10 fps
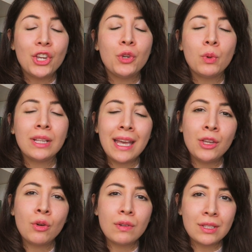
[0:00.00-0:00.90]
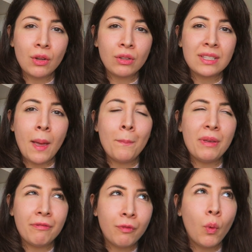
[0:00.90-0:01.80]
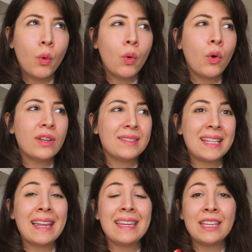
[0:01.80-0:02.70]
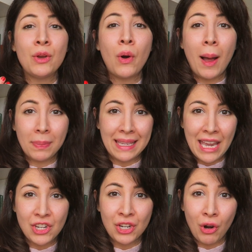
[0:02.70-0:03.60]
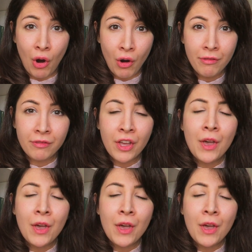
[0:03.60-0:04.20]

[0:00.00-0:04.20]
you will get your results before sending your application off,